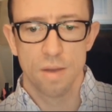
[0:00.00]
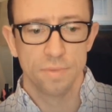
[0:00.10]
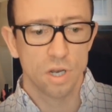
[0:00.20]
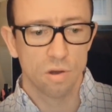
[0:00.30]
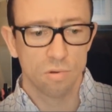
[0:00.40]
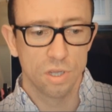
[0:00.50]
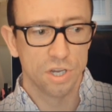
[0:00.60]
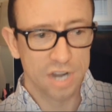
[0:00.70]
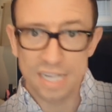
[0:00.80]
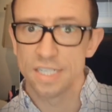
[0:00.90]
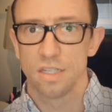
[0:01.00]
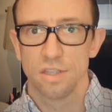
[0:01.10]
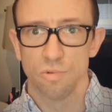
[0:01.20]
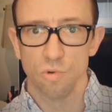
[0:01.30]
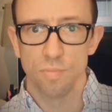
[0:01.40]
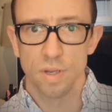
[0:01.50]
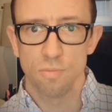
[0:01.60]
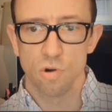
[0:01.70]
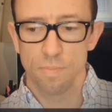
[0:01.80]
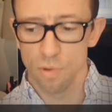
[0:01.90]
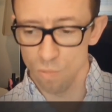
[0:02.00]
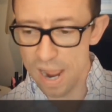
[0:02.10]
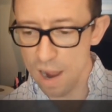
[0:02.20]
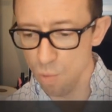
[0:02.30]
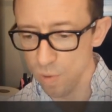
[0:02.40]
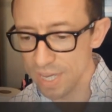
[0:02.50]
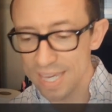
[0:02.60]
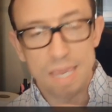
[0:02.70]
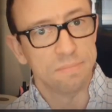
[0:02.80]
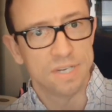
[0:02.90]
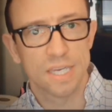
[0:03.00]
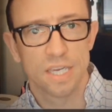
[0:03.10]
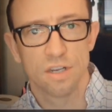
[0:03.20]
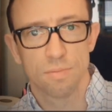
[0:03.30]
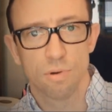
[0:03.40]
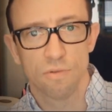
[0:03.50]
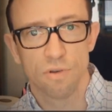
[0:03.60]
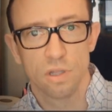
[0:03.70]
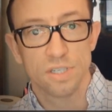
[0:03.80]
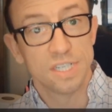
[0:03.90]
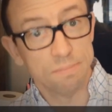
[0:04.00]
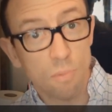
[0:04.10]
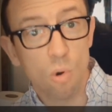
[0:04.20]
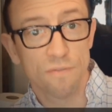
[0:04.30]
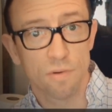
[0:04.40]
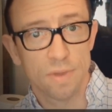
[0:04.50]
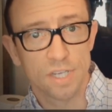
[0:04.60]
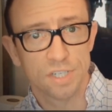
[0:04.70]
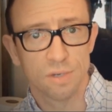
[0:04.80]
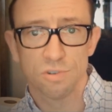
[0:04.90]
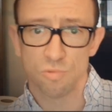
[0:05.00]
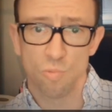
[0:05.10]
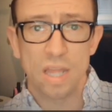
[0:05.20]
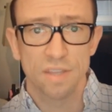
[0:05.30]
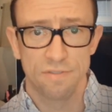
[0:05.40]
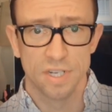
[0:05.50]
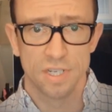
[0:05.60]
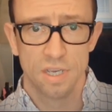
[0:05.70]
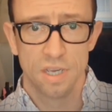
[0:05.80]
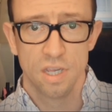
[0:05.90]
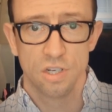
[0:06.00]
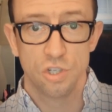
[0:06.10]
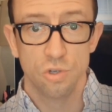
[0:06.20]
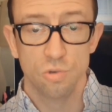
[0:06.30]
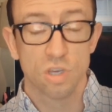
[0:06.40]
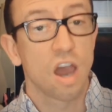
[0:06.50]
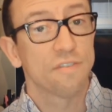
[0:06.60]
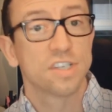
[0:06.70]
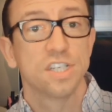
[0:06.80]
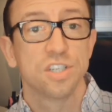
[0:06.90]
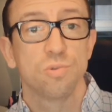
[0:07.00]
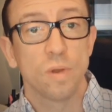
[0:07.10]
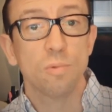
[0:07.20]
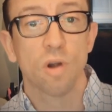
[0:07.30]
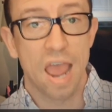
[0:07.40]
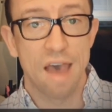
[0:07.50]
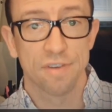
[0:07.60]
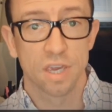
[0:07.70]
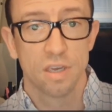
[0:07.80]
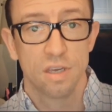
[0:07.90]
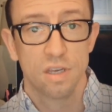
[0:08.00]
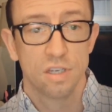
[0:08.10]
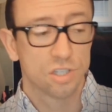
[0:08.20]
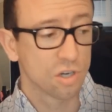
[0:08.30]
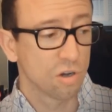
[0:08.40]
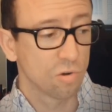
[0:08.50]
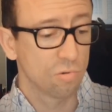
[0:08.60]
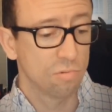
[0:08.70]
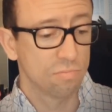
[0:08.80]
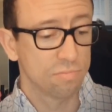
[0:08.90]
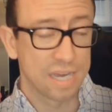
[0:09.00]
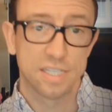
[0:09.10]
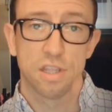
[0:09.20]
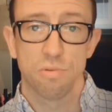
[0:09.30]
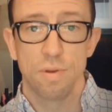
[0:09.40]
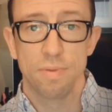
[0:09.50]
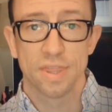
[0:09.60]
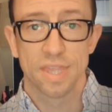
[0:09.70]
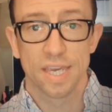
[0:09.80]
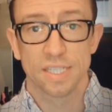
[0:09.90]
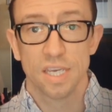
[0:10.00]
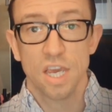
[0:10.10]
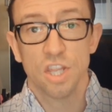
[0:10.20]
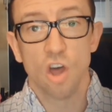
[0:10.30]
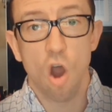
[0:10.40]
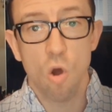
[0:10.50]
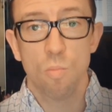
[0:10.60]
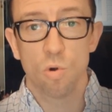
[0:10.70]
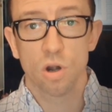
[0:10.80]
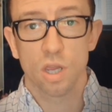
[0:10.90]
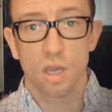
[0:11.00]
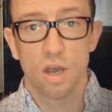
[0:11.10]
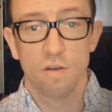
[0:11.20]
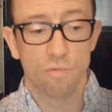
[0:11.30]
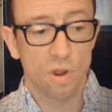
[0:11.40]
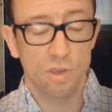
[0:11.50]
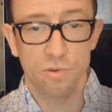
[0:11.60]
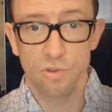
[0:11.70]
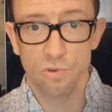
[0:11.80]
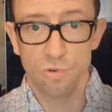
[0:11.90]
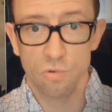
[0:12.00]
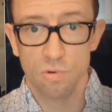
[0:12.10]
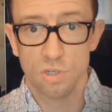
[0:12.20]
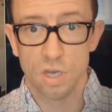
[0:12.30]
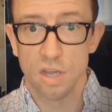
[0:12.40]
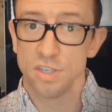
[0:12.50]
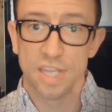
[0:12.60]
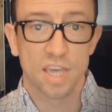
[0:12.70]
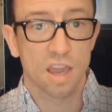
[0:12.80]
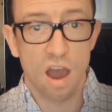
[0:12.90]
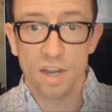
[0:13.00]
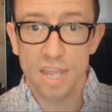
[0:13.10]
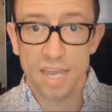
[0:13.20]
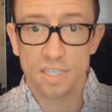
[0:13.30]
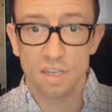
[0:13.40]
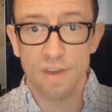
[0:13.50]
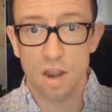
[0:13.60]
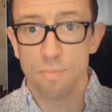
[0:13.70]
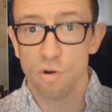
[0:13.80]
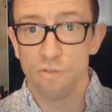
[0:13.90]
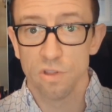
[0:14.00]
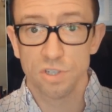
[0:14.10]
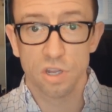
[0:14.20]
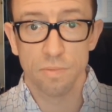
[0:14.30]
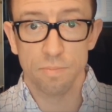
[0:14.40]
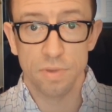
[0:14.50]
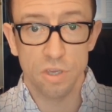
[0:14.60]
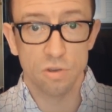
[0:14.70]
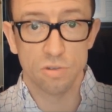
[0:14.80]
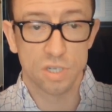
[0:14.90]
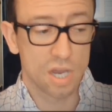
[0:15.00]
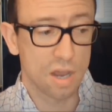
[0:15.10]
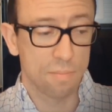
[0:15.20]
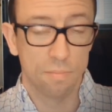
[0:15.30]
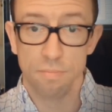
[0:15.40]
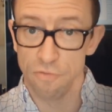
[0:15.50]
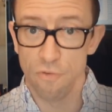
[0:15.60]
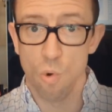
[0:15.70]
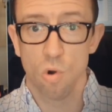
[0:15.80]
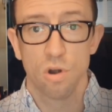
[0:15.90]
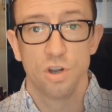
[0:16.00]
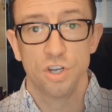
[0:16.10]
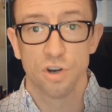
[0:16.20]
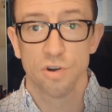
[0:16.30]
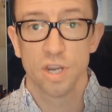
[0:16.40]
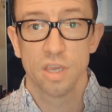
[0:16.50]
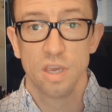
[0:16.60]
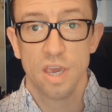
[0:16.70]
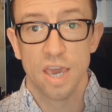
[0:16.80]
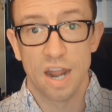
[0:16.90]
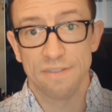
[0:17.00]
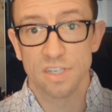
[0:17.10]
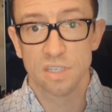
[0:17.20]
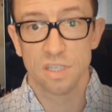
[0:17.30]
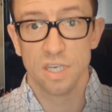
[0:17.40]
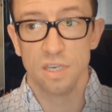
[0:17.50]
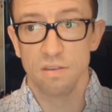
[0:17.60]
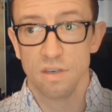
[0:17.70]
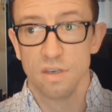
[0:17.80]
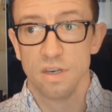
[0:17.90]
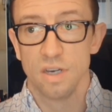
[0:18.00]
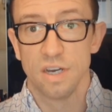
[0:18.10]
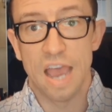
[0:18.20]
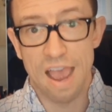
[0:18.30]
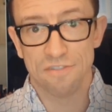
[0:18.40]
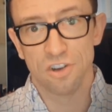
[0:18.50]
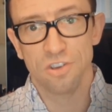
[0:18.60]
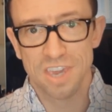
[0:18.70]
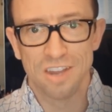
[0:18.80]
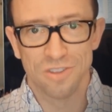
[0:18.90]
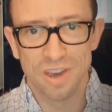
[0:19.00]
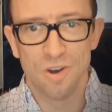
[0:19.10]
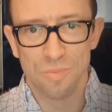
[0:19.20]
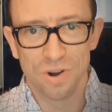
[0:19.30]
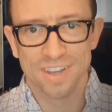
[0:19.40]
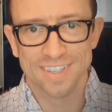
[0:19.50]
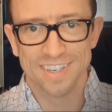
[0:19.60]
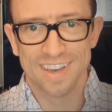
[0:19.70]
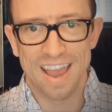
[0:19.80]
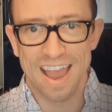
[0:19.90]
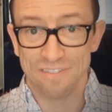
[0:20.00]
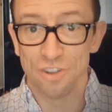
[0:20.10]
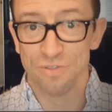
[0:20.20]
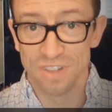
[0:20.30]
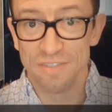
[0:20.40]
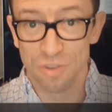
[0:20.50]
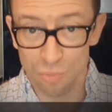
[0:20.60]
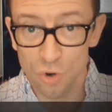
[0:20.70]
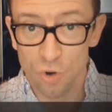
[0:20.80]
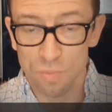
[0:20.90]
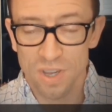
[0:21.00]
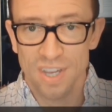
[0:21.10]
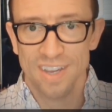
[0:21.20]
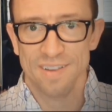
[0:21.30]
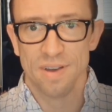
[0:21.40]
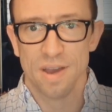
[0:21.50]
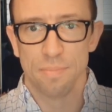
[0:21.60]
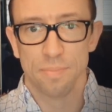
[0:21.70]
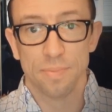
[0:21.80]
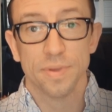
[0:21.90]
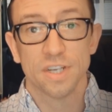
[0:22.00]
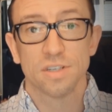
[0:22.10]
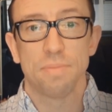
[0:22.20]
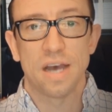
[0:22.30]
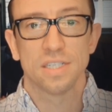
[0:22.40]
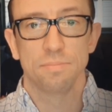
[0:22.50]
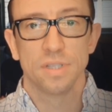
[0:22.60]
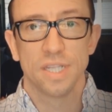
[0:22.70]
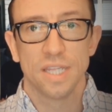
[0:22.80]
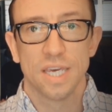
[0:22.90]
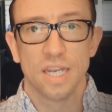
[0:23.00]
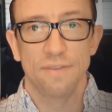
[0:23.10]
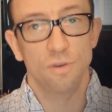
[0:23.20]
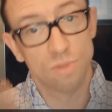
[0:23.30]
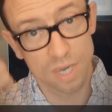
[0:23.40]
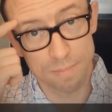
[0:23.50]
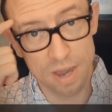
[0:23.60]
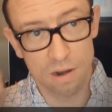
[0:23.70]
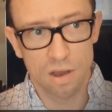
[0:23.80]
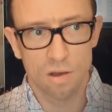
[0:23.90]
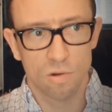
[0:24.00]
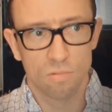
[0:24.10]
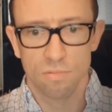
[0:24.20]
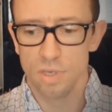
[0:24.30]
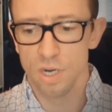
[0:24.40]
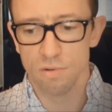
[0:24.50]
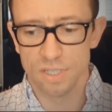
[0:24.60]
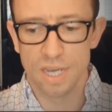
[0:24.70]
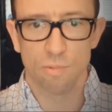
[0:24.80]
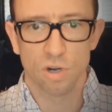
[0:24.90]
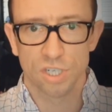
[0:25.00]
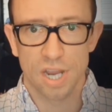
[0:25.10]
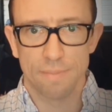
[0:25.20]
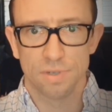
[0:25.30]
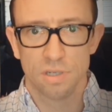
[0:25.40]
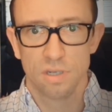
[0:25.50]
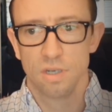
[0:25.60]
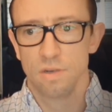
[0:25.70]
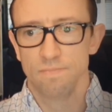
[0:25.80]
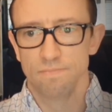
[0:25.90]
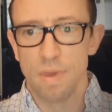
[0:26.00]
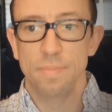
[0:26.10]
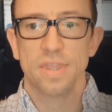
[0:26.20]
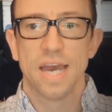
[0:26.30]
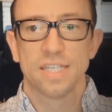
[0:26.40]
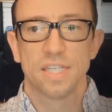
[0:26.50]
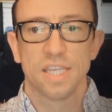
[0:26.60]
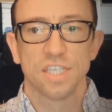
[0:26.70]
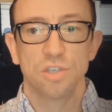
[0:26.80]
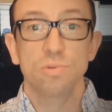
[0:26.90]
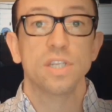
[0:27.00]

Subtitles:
you're not still in the room anymore, but wow, we can keep digging in your portfolio and see more information that was relevant to the conversations we were having. So that's the three big things. The homework of what you do to understand the context of how your portfolio is going to be used before, during, and obviously after. You can't do that homework until after you've left the room. But there's a possibility that if you think about, design workshops, maybe that's things you